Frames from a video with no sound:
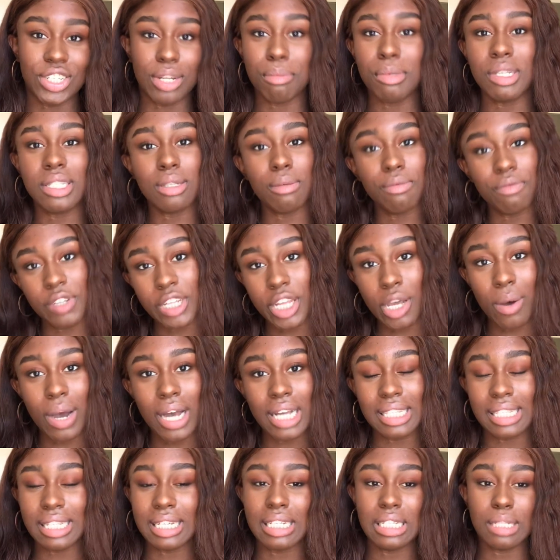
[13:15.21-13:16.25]
Give me some video
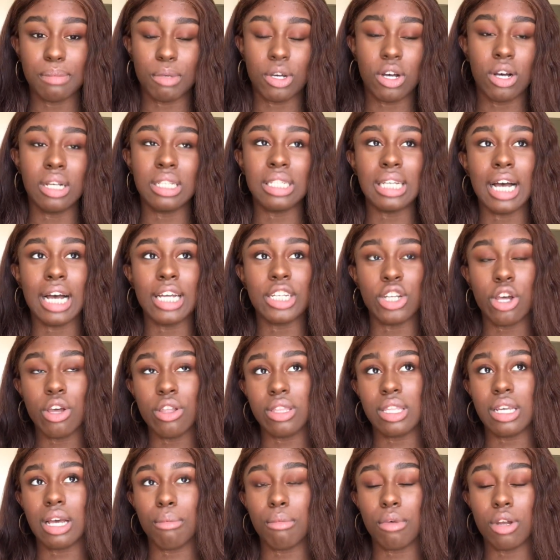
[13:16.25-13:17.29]
ideas because I don't
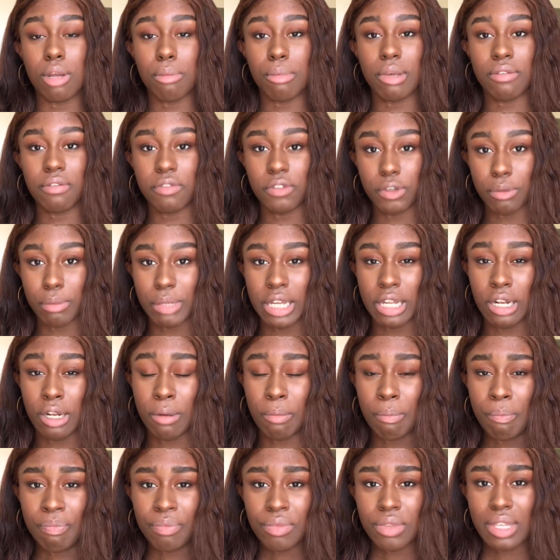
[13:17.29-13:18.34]
think I'm going to be filming
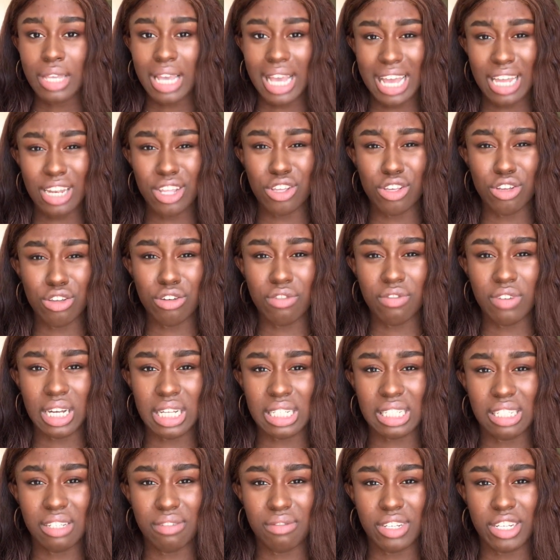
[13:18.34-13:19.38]
any
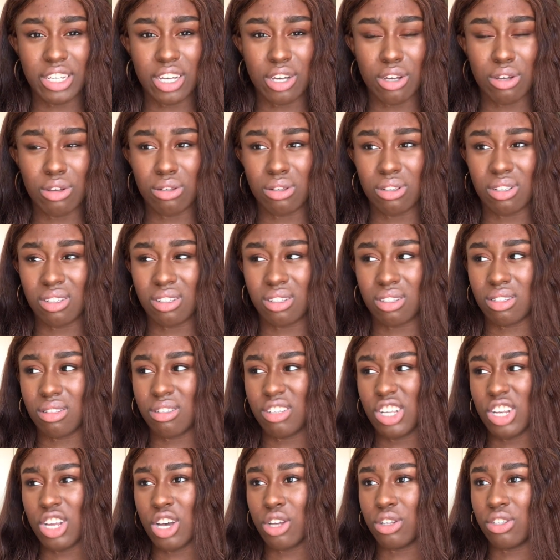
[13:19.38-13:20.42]
university videos,
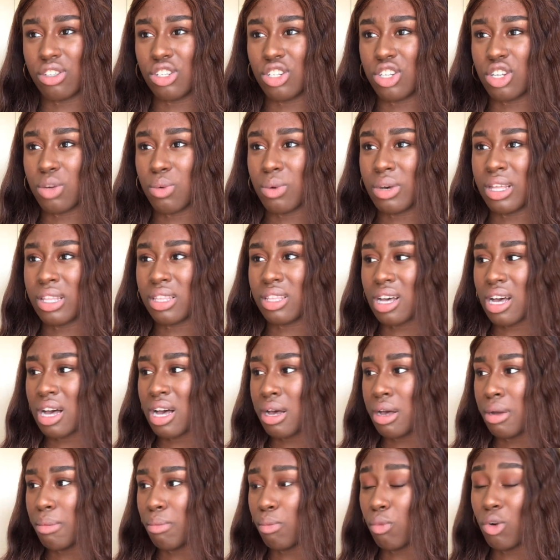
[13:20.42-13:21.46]
you know, to do with
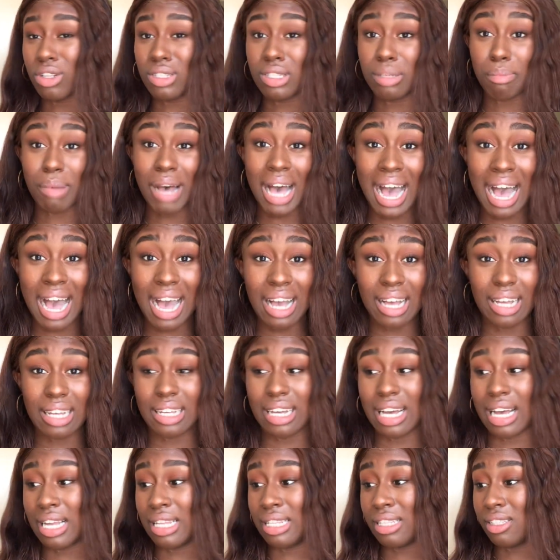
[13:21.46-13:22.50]
what to pack
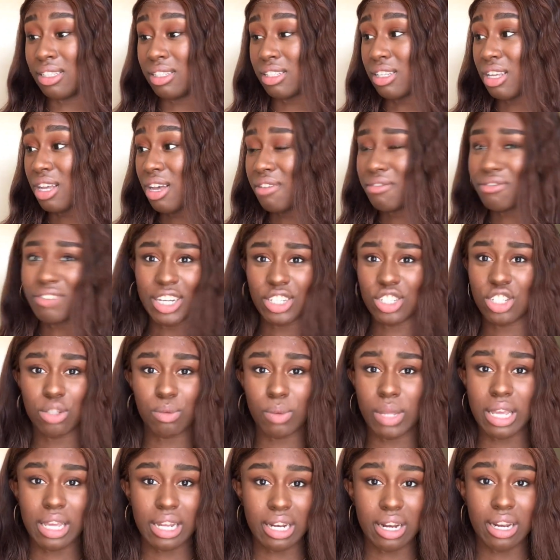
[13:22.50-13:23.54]
and freshers
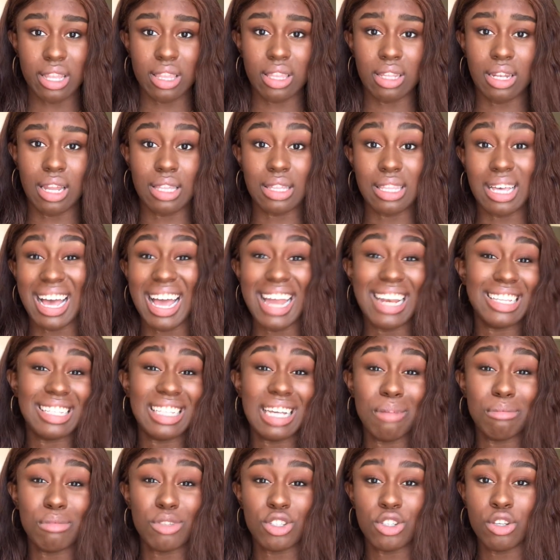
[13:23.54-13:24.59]
week and anything like that
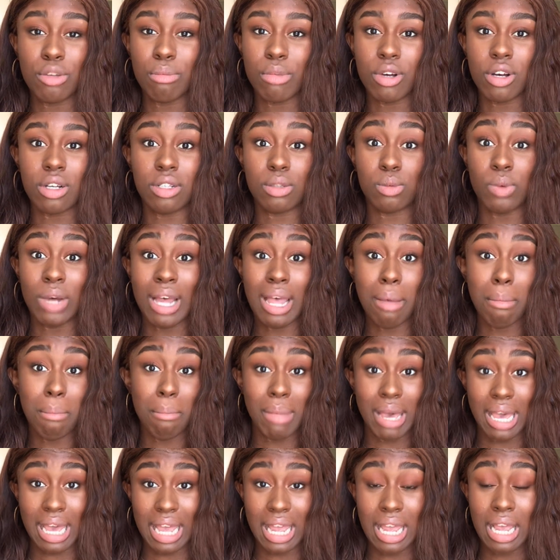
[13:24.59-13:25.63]
anytime soon because we're in
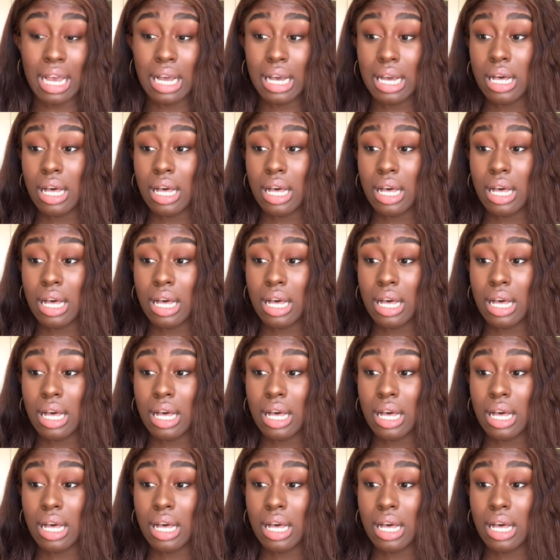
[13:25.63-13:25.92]
May.